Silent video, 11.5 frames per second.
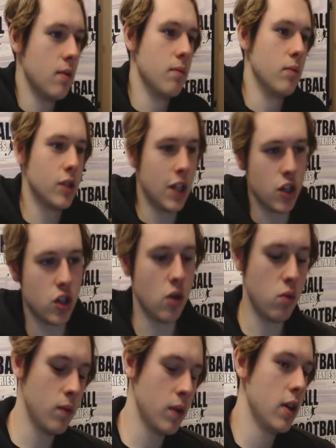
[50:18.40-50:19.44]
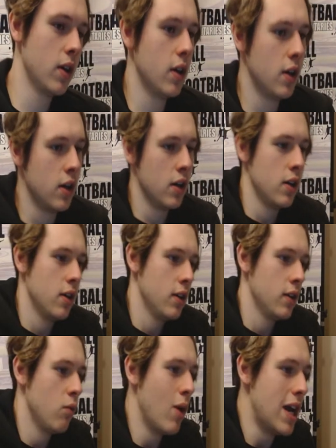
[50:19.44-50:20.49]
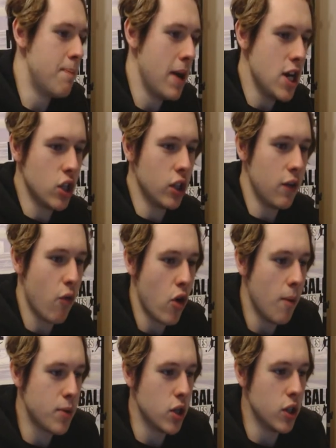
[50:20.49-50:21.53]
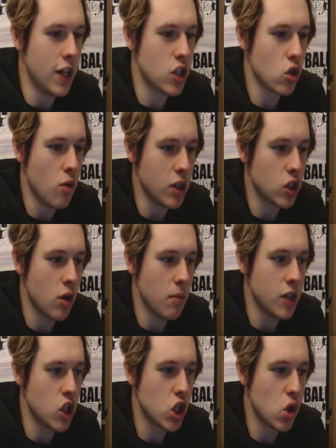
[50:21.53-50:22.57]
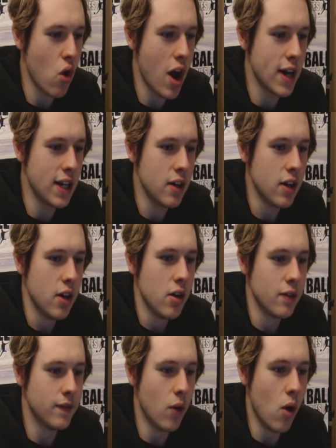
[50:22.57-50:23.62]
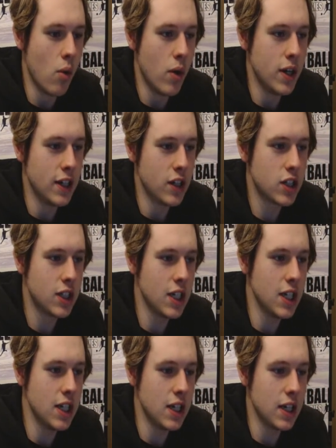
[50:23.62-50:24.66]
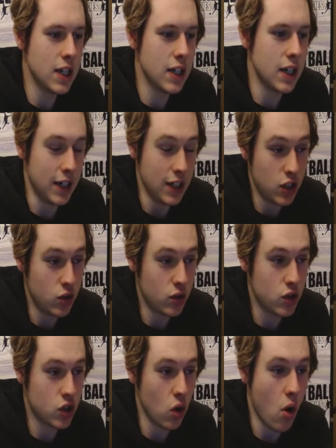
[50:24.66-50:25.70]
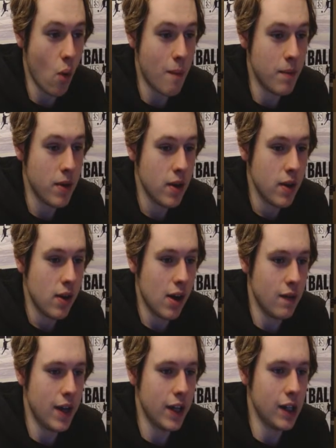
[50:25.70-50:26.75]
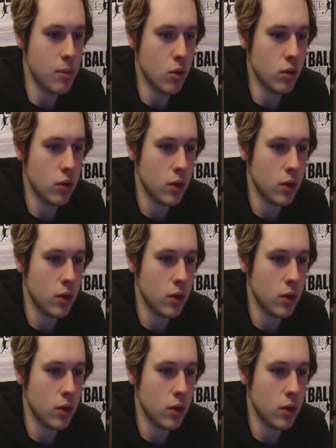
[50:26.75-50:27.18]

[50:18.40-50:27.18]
Sancho waited patiently for an option, then saw McTominay striding forward and he saw him available.